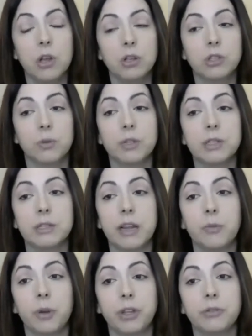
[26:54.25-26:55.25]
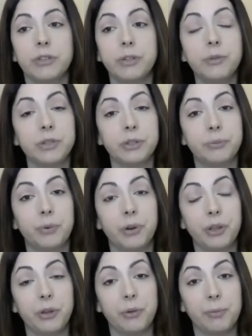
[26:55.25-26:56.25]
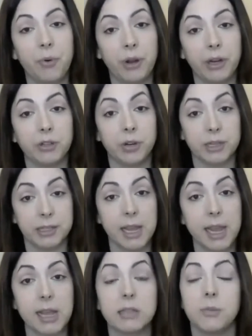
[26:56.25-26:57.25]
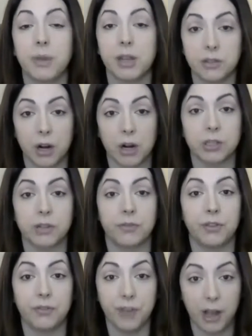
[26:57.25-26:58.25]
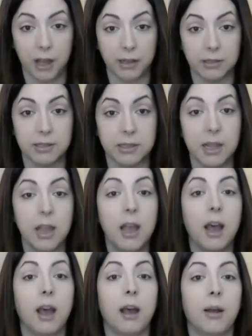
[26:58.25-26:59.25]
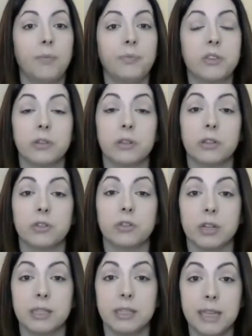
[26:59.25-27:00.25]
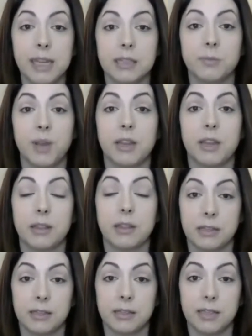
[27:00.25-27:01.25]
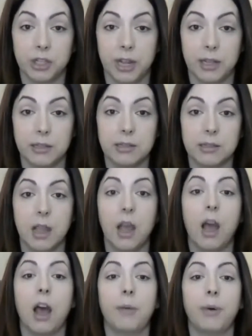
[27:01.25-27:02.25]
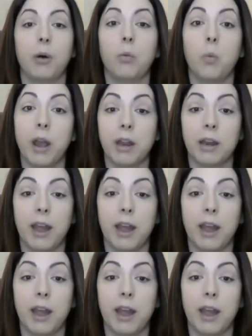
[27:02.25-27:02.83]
So instead, what you do is you appoint a trustee to be in charge of the funds, so that the trustee is making the decisions about when and